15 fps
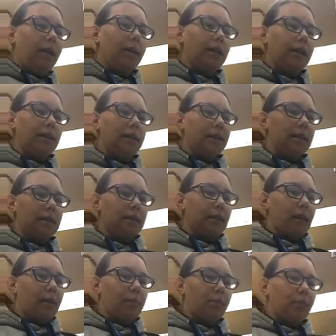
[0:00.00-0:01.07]
This is
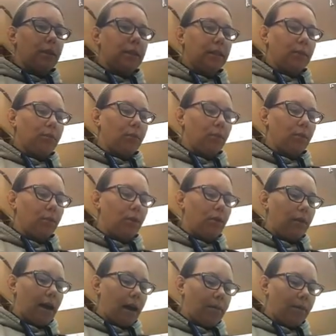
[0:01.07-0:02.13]
a pretty simple
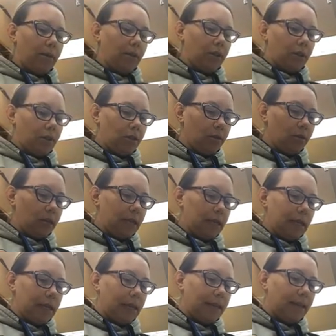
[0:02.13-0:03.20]
lab. You're just doing
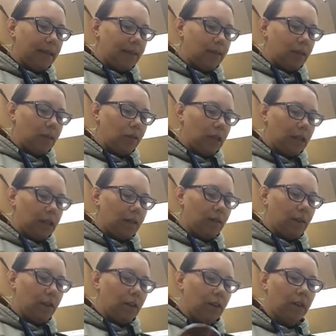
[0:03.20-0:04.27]
an aseptic
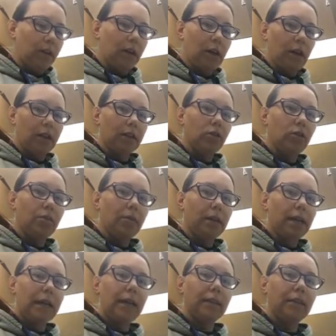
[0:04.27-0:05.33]
transfer onto a
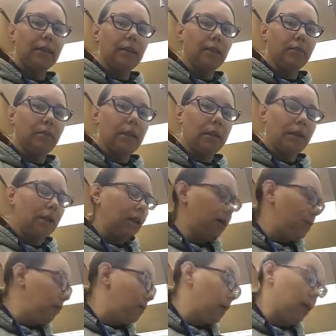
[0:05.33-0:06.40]
plate. It's going to be
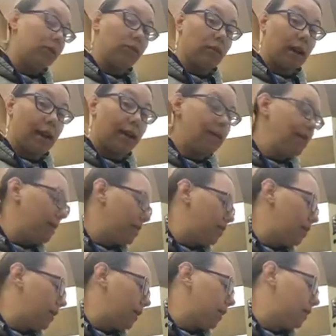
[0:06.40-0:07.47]
blood red
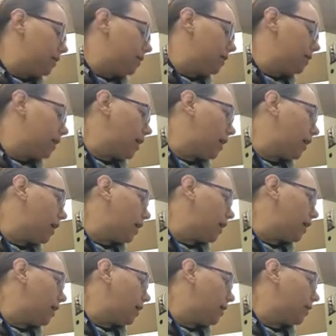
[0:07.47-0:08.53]
because
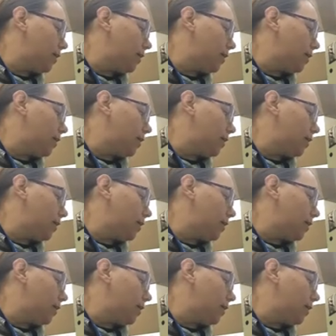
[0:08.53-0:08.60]
I